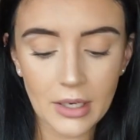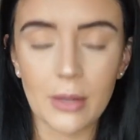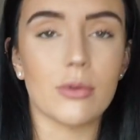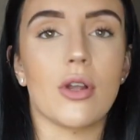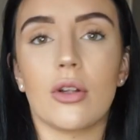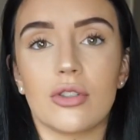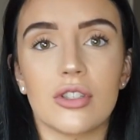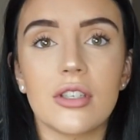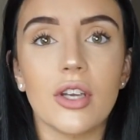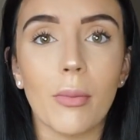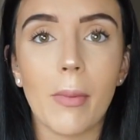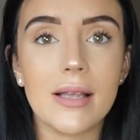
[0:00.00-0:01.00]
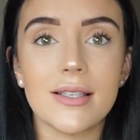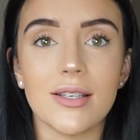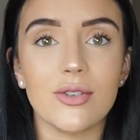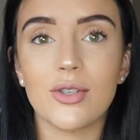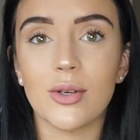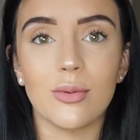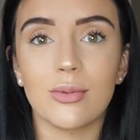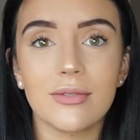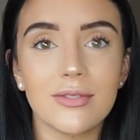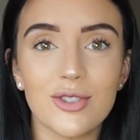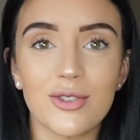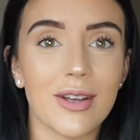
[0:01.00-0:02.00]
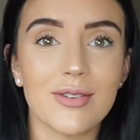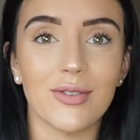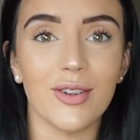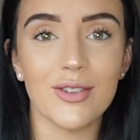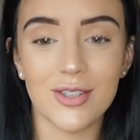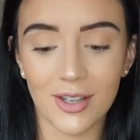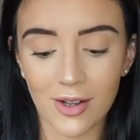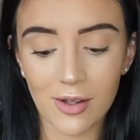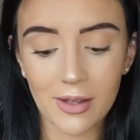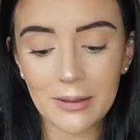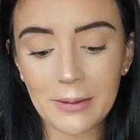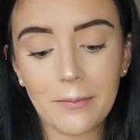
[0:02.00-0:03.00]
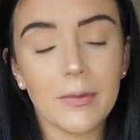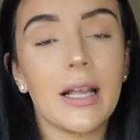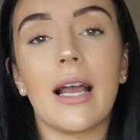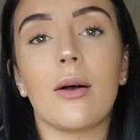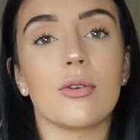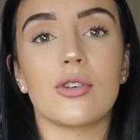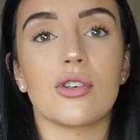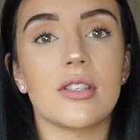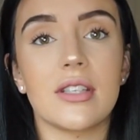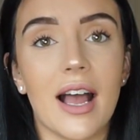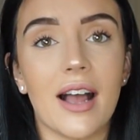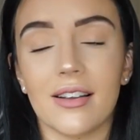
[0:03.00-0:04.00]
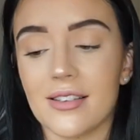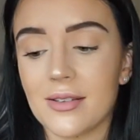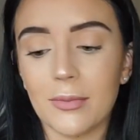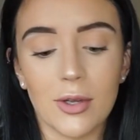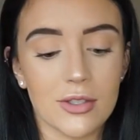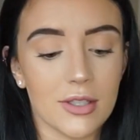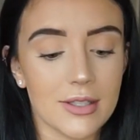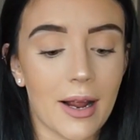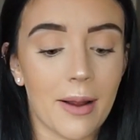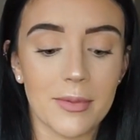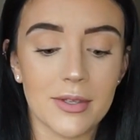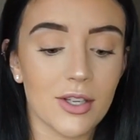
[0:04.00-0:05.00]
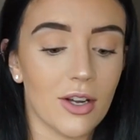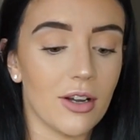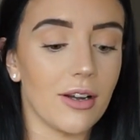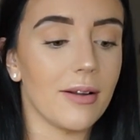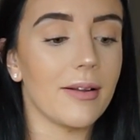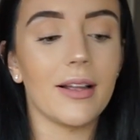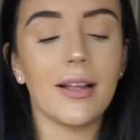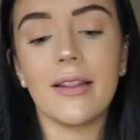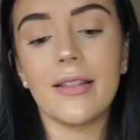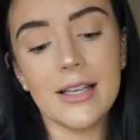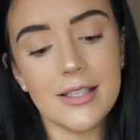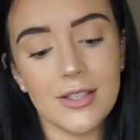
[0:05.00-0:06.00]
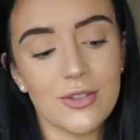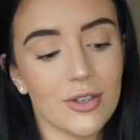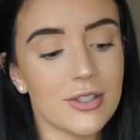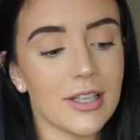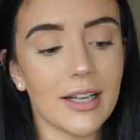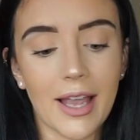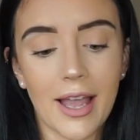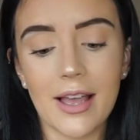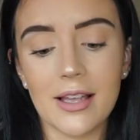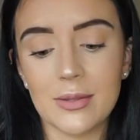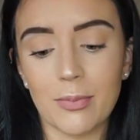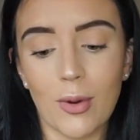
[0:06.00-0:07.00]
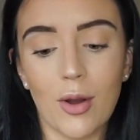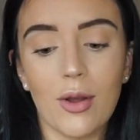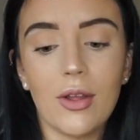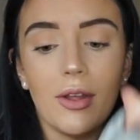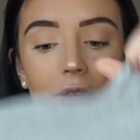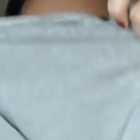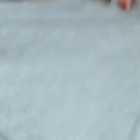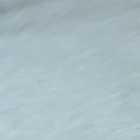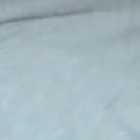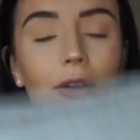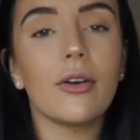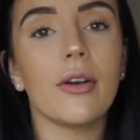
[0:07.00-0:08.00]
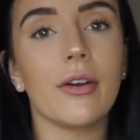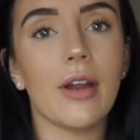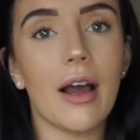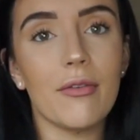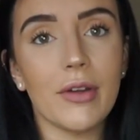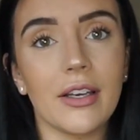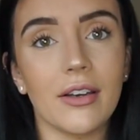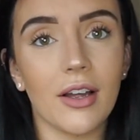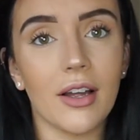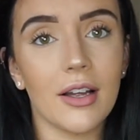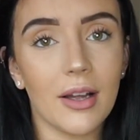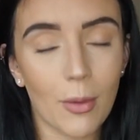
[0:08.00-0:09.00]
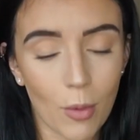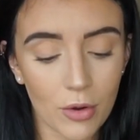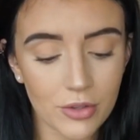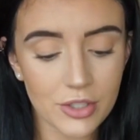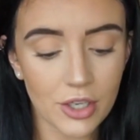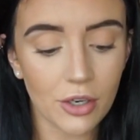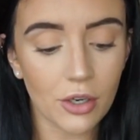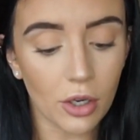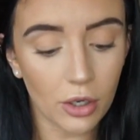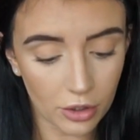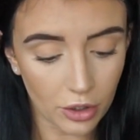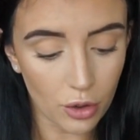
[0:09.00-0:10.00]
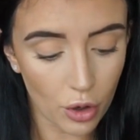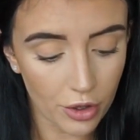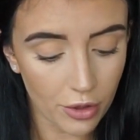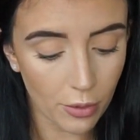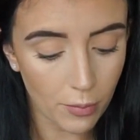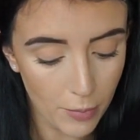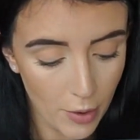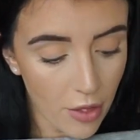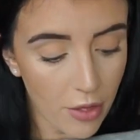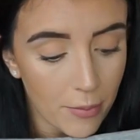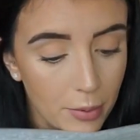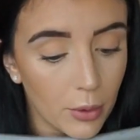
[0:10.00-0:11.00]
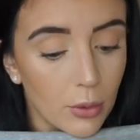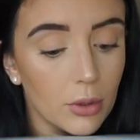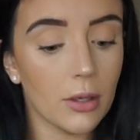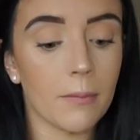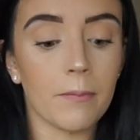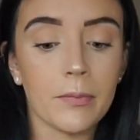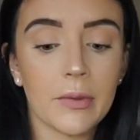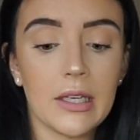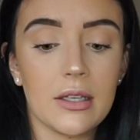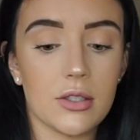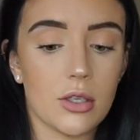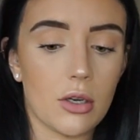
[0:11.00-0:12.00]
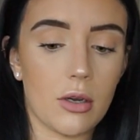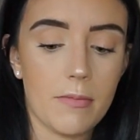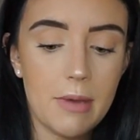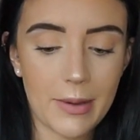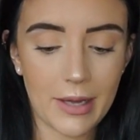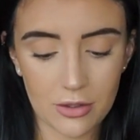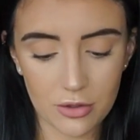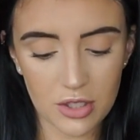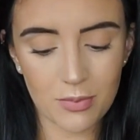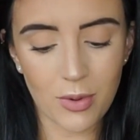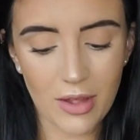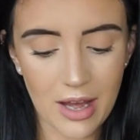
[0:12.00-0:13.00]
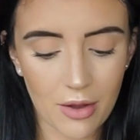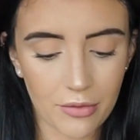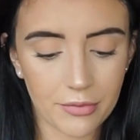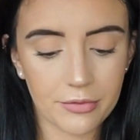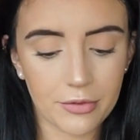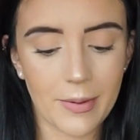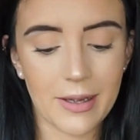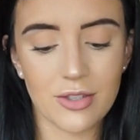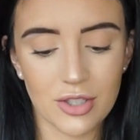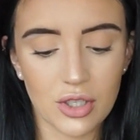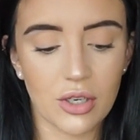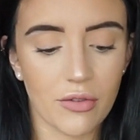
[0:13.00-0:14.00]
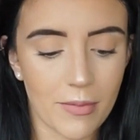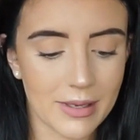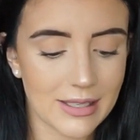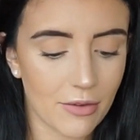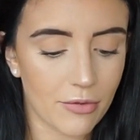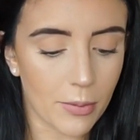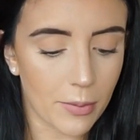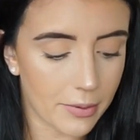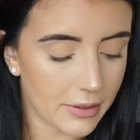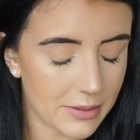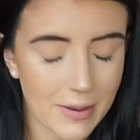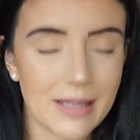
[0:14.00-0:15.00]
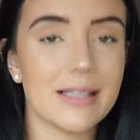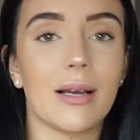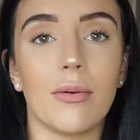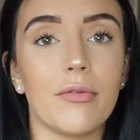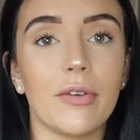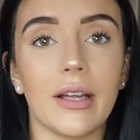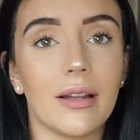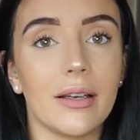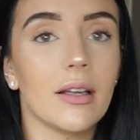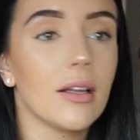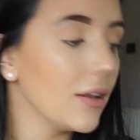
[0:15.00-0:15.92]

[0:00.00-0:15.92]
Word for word: it was all just too messy and too stressful, so I was just starkers most of the time. So this is just in case, but I'm planning on having, I want to go in the birthing pool, so maybe I'll just put that on for a bit just to cover myself up. It depends how I'm feeling.